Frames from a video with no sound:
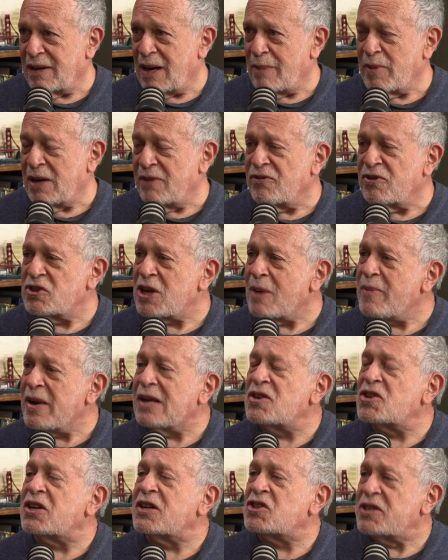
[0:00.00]
I mean, if
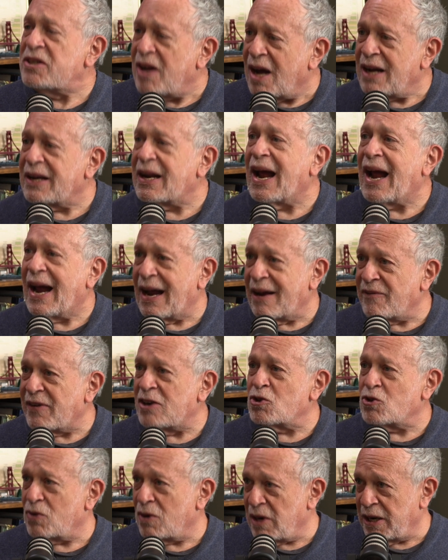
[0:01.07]
somebody does not have
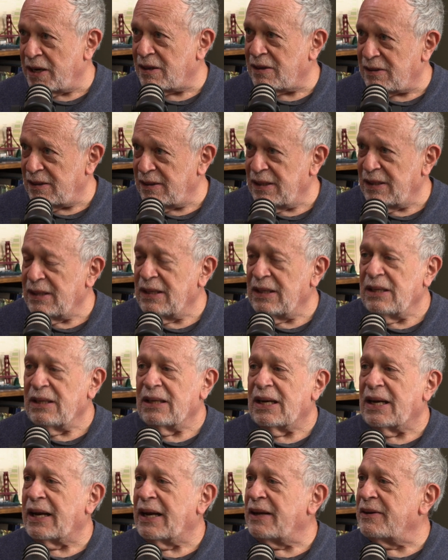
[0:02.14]
a trial,
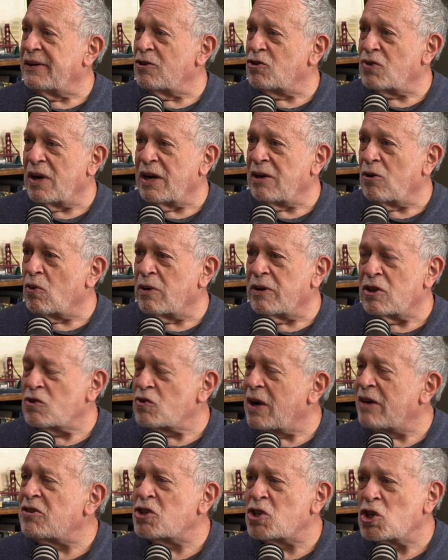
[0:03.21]
and the
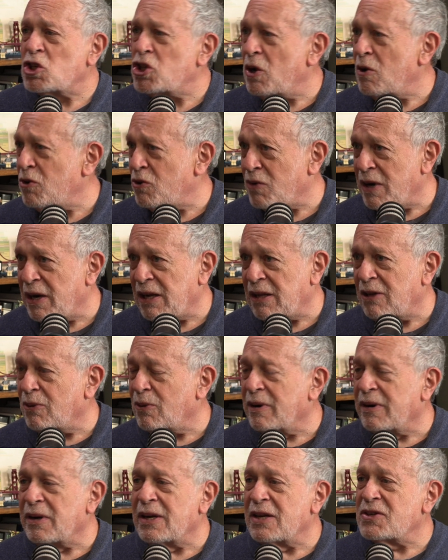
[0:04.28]
trial is a show trial,
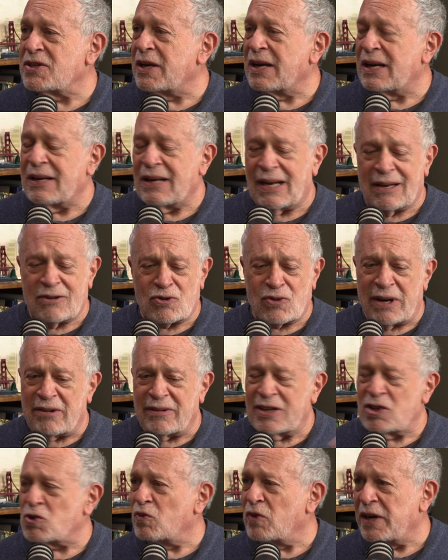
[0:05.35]
or it is a
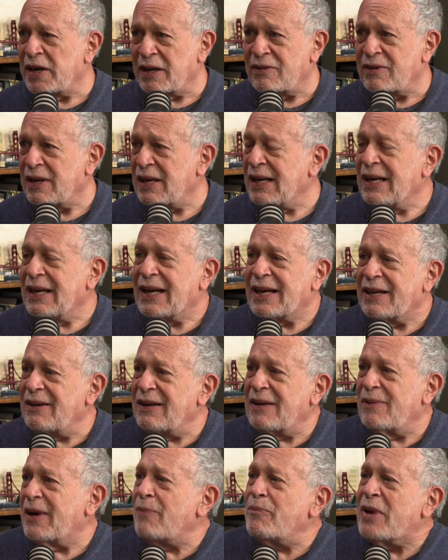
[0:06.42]
trial that's rigged.
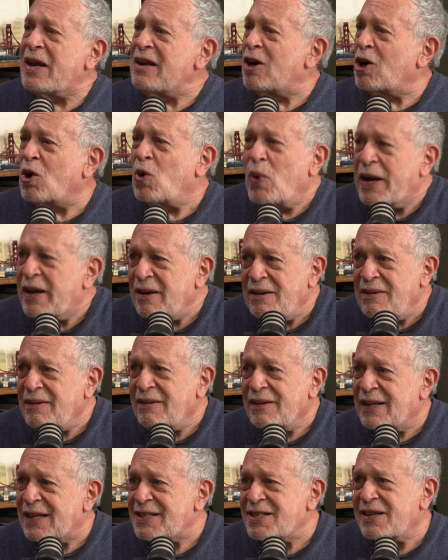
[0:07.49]
Being
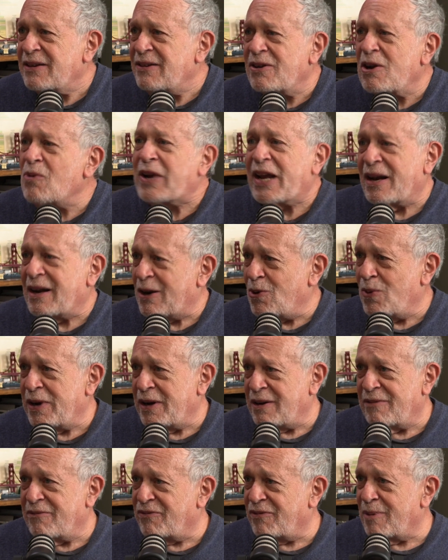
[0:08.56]
acquitted, you don't get
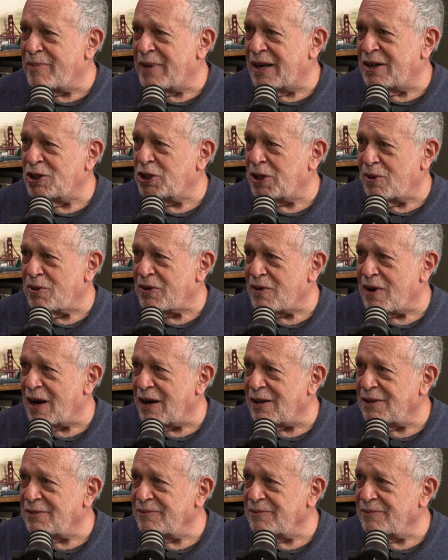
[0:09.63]
acquitted from a show trial.